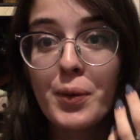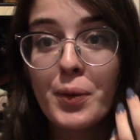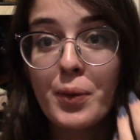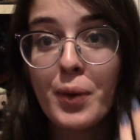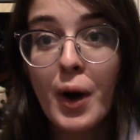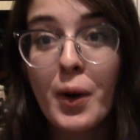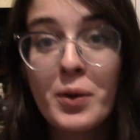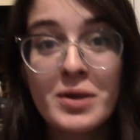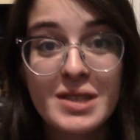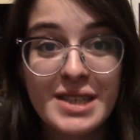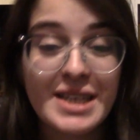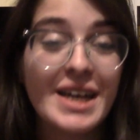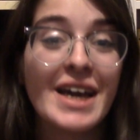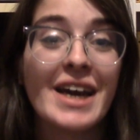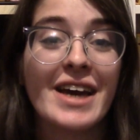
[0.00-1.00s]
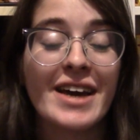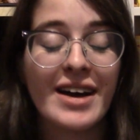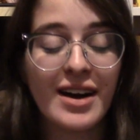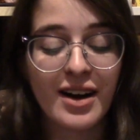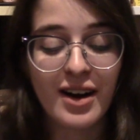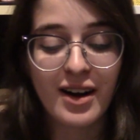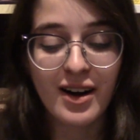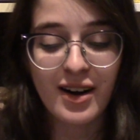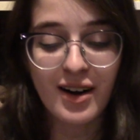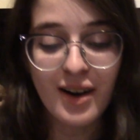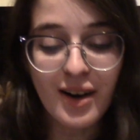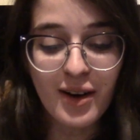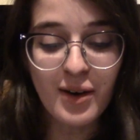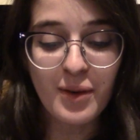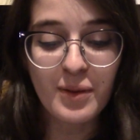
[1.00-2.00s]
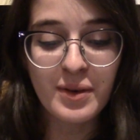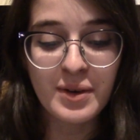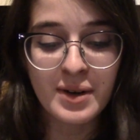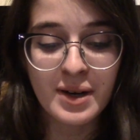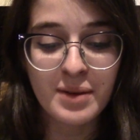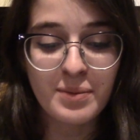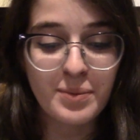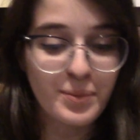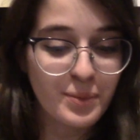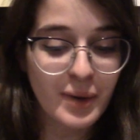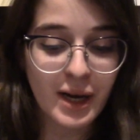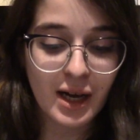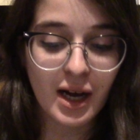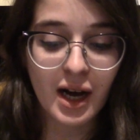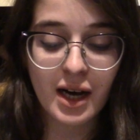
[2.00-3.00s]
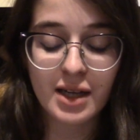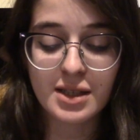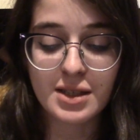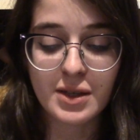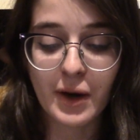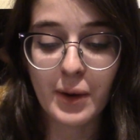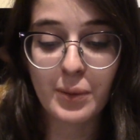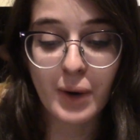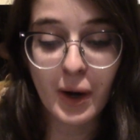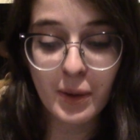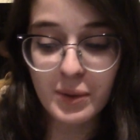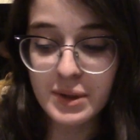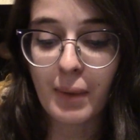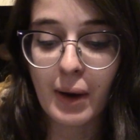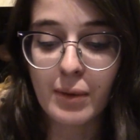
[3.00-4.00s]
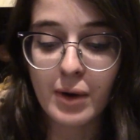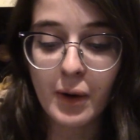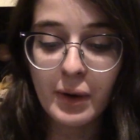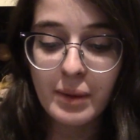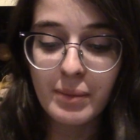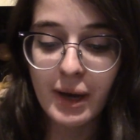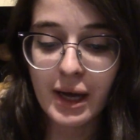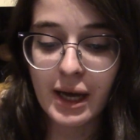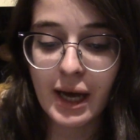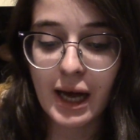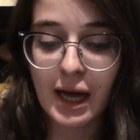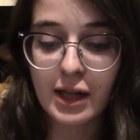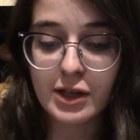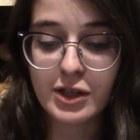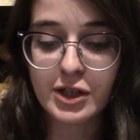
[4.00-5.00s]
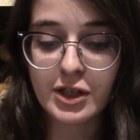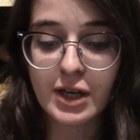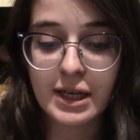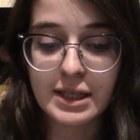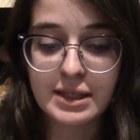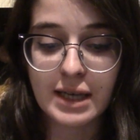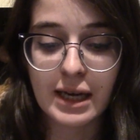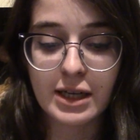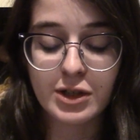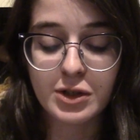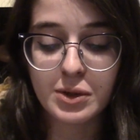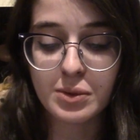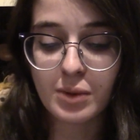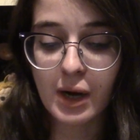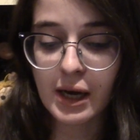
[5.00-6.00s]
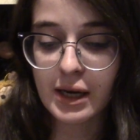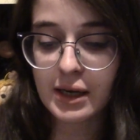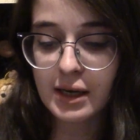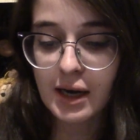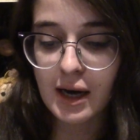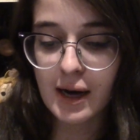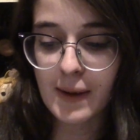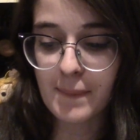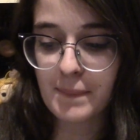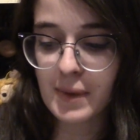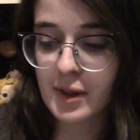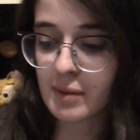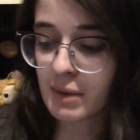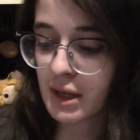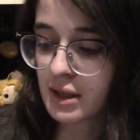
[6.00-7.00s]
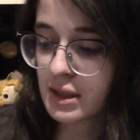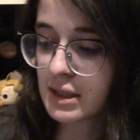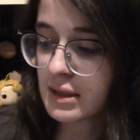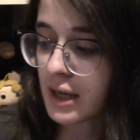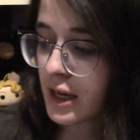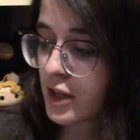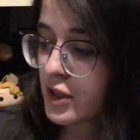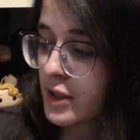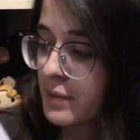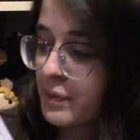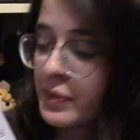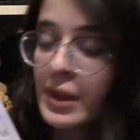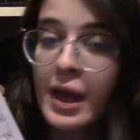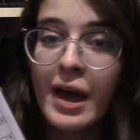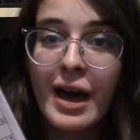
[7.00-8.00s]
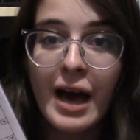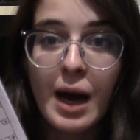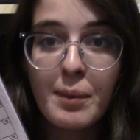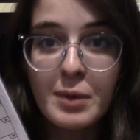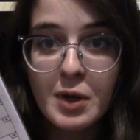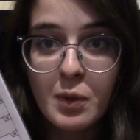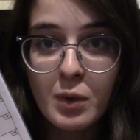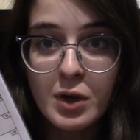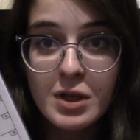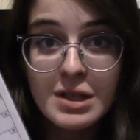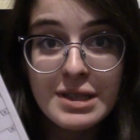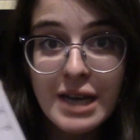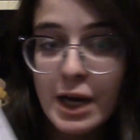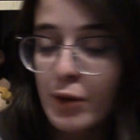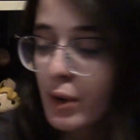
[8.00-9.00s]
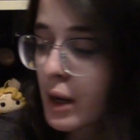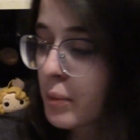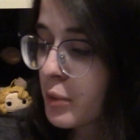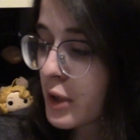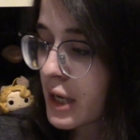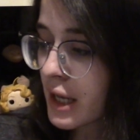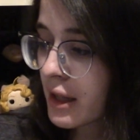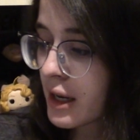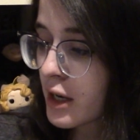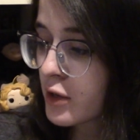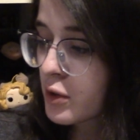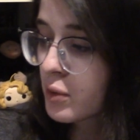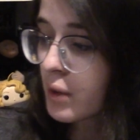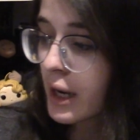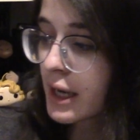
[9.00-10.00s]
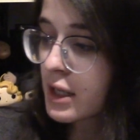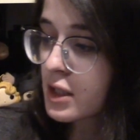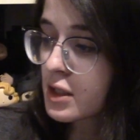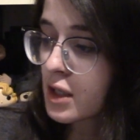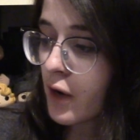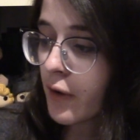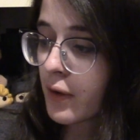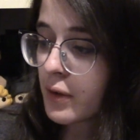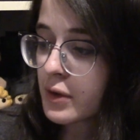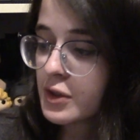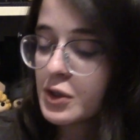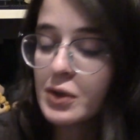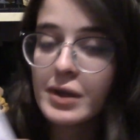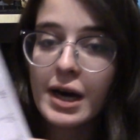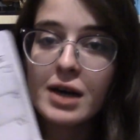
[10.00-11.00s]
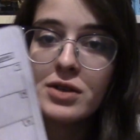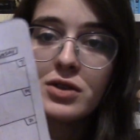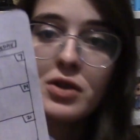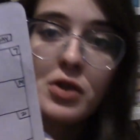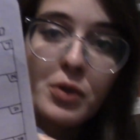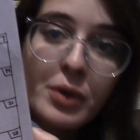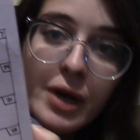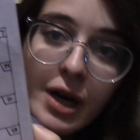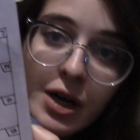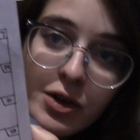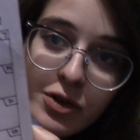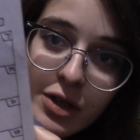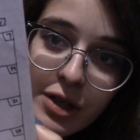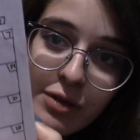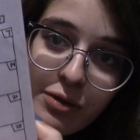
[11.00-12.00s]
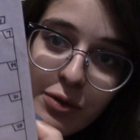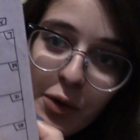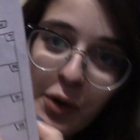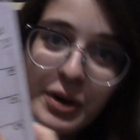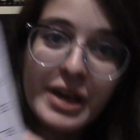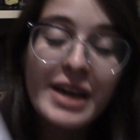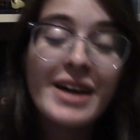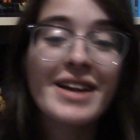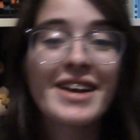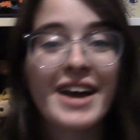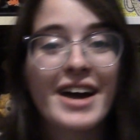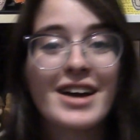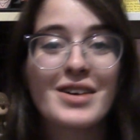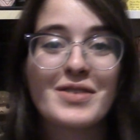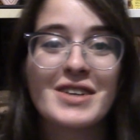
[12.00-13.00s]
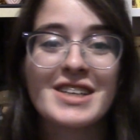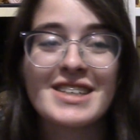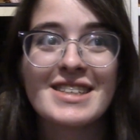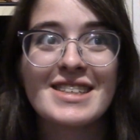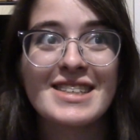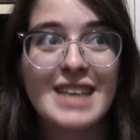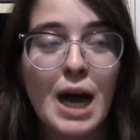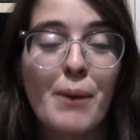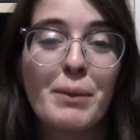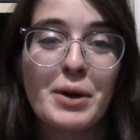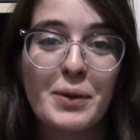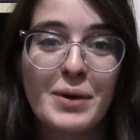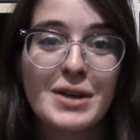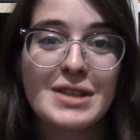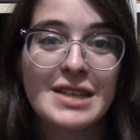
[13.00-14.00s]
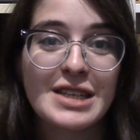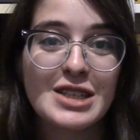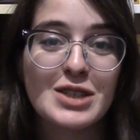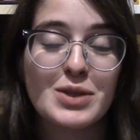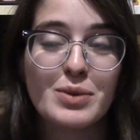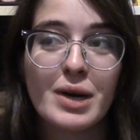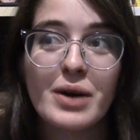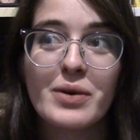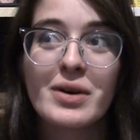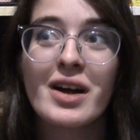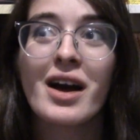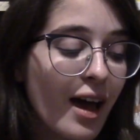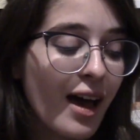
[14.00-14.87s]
wrote today. Oh my god. So I wrote in my calendar. I decided to write in the monthly section how many words I write per day that I do write. So 2,349 words is how many words I just wrote.